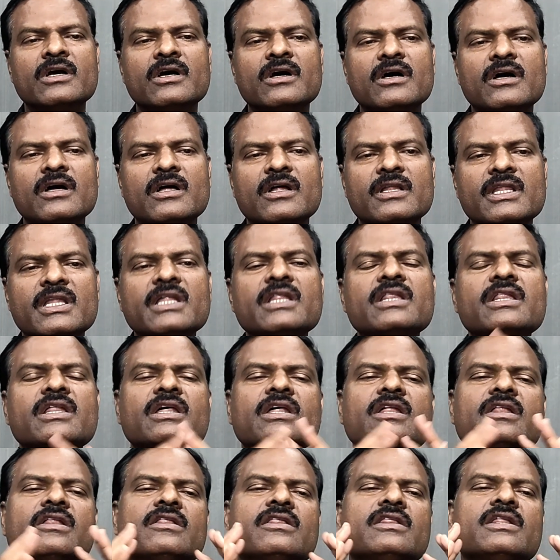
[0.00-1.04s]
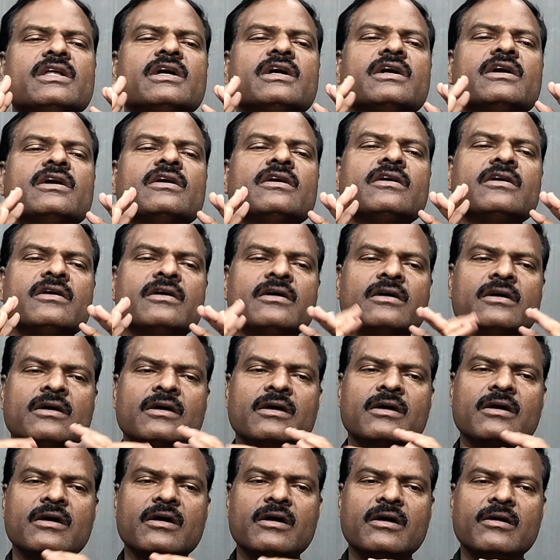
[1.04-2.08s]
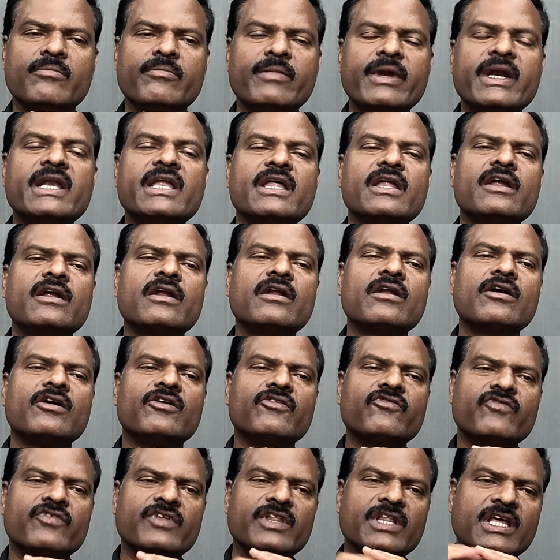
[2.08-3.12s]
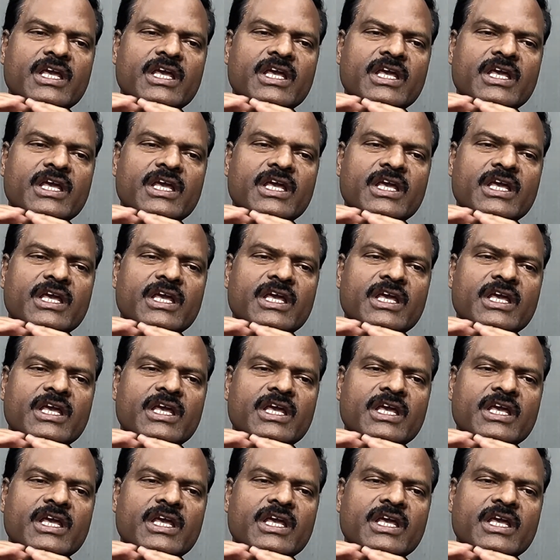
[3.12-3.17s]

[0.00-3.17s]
And this is the material of